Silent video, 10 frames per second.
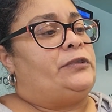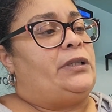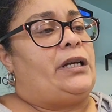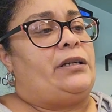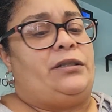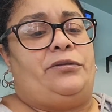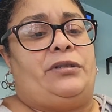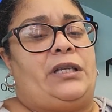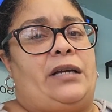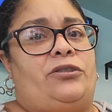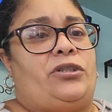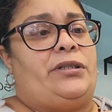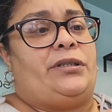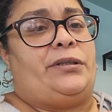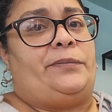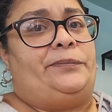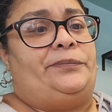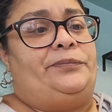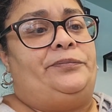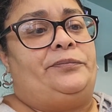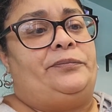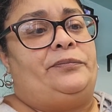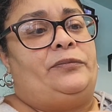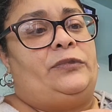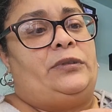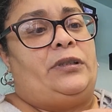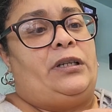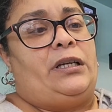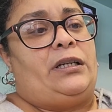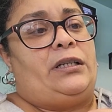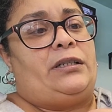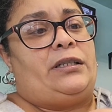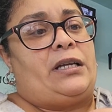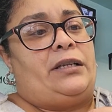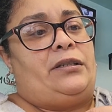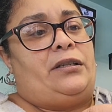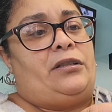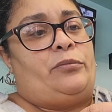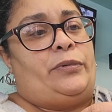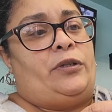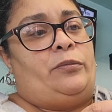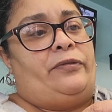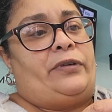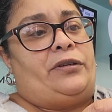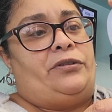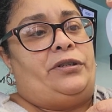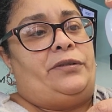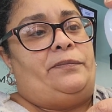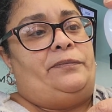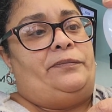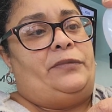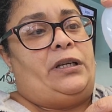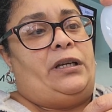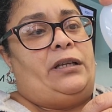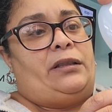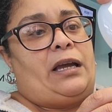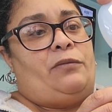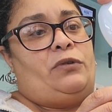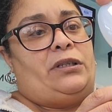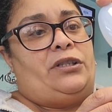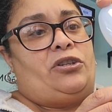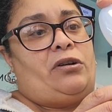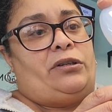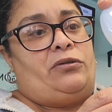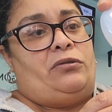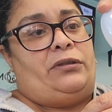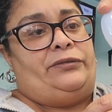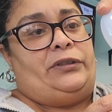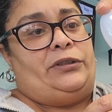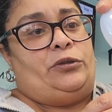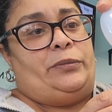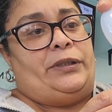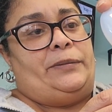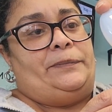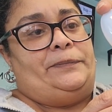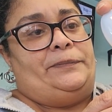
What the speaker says: And I could use that just to get it inside the other bulb if I could, and get that one started off a little bit.